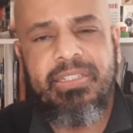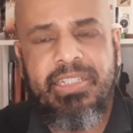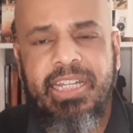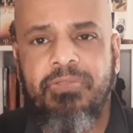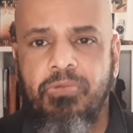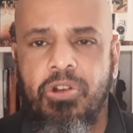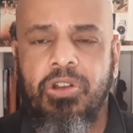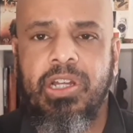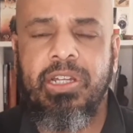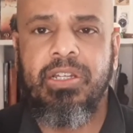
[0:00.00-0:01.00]
Didn't
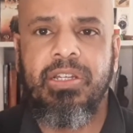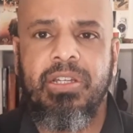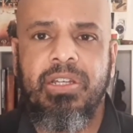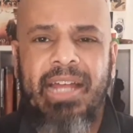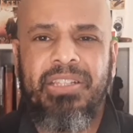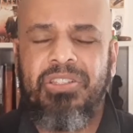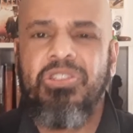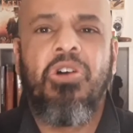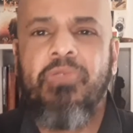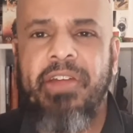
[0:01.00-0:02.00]
work. No